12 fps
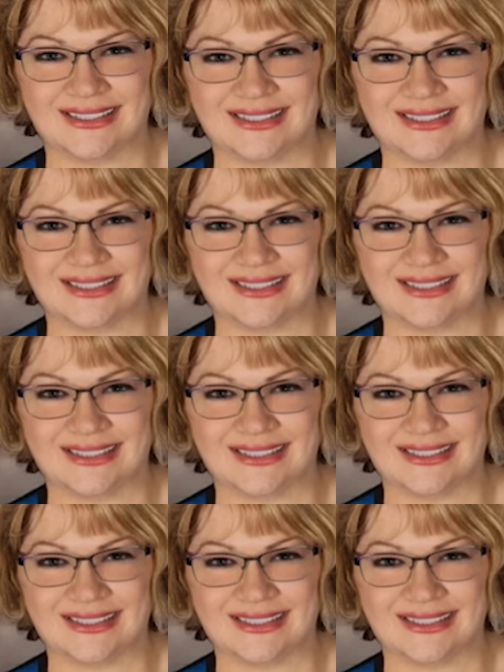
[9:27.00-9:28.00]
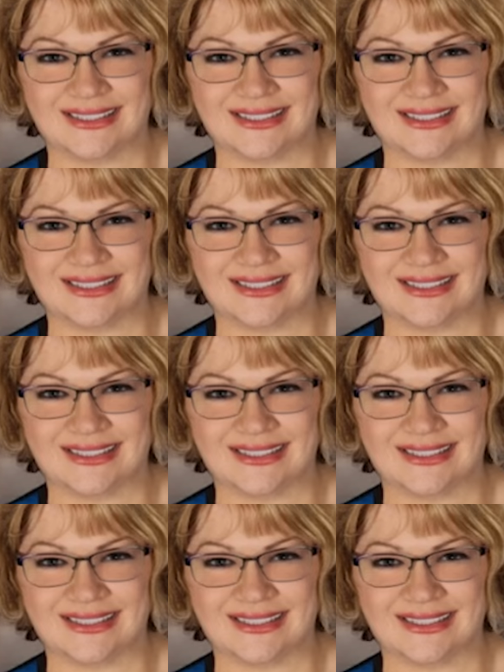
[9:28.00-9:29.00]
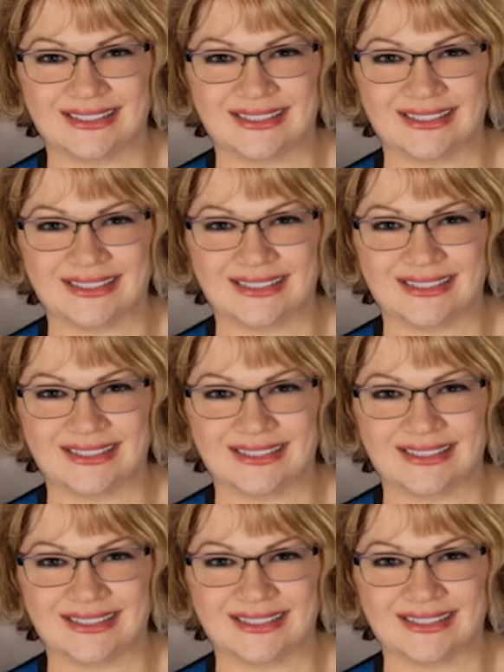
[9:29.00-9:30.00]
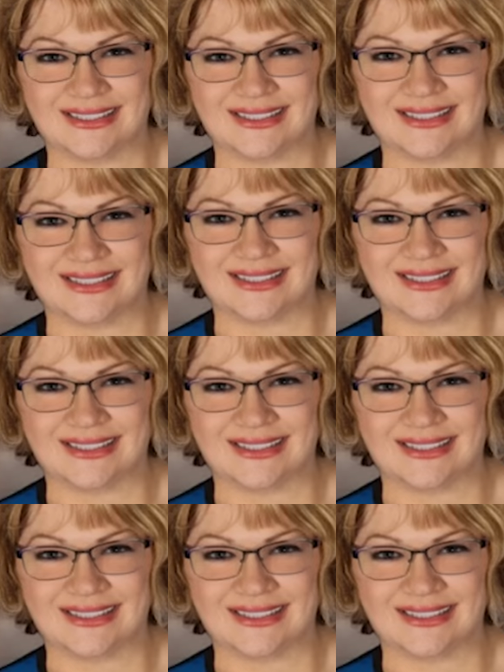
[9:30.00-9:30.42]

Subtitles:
This person isn't speaking.